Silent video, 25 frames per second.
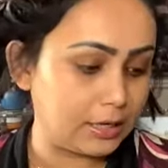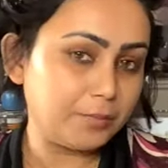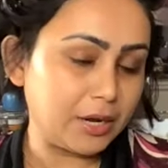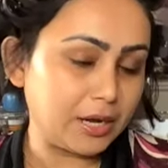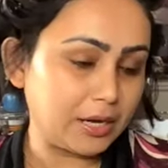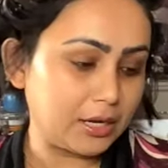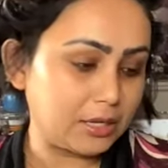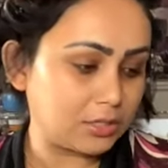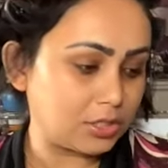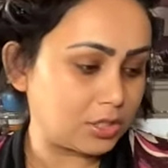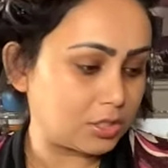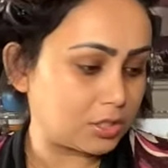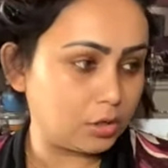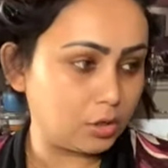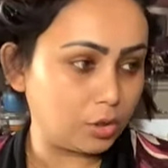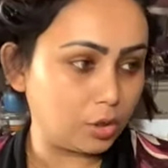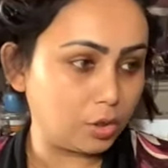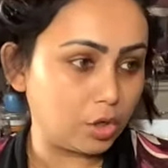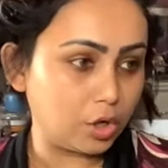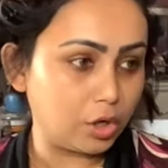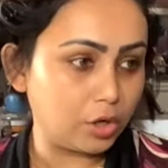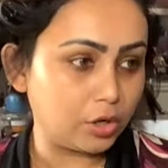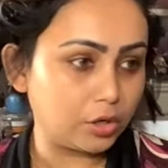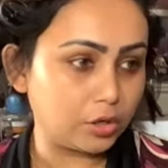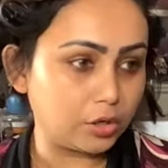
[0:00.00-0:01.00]
Becca just no
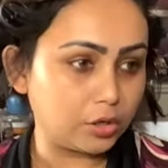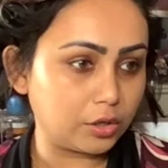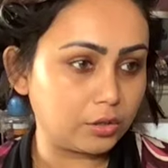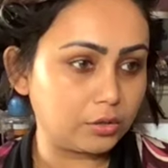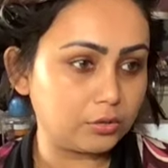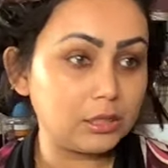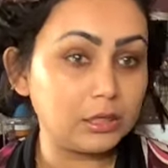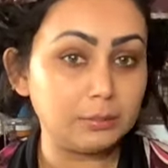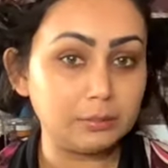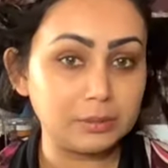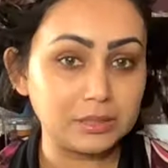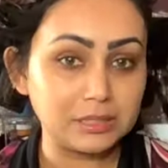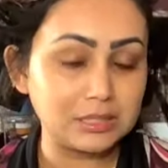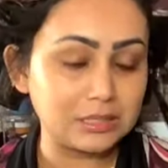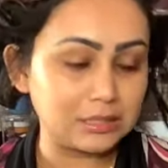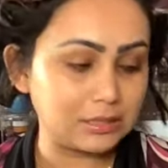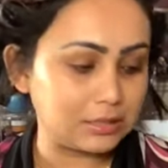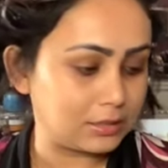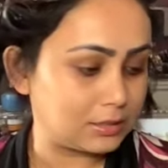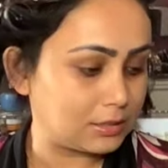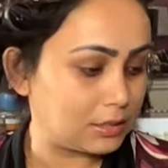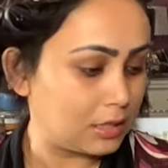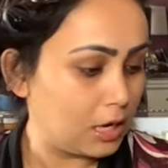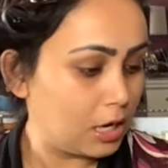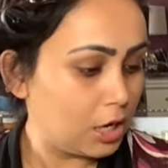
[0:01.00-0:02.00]
longer in
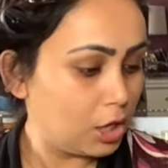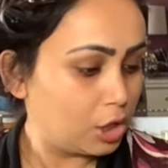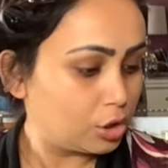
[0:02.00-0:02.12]
business.